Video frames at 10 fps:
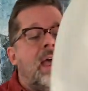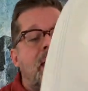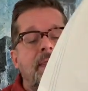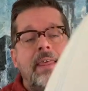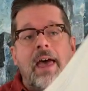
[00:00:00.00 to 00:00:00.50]

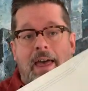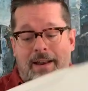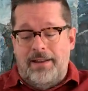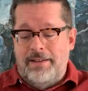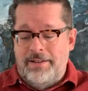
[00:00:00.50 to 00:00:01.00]
And
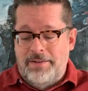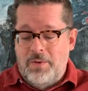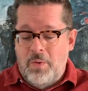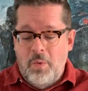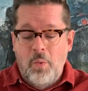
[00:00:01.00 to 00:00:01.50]
then
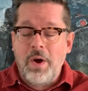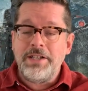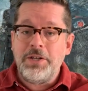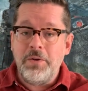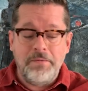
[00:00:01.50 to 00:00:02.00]

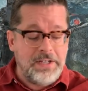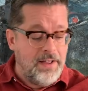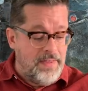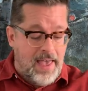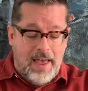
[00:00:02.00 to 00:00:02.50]
once you have
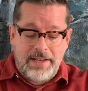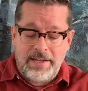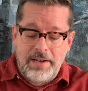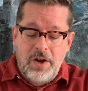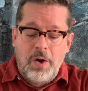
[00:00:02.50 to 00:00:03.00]
done
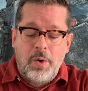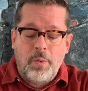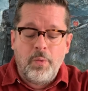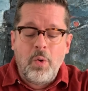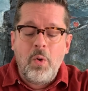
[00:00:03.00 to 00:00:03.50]
that,
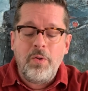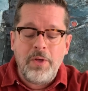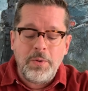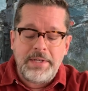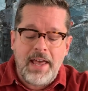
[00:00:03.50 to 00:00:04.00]
roll
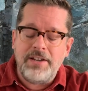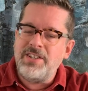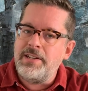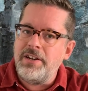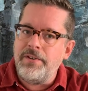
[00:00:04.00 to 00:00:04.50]
those
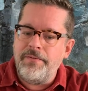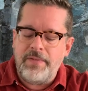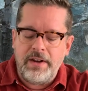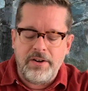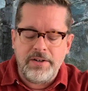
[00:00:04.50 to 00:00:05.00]
edges in your
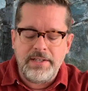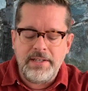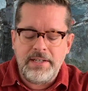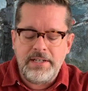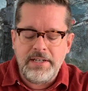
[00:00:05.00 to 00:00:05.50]
fingers.
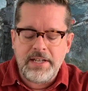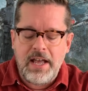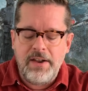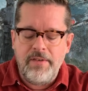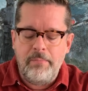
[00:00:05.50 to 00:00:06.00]
This is just
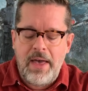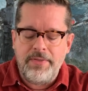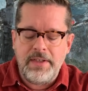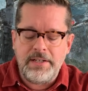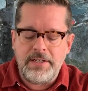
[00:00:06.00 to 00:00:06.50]
kind of a
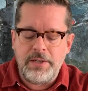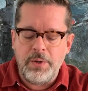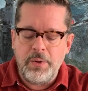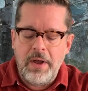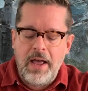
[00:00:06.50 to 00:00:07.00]
method
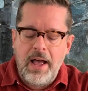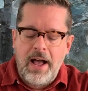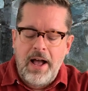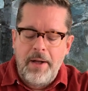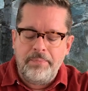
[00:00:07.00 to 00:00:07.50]
to
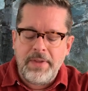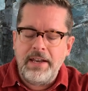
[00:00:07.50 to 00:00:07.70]
um,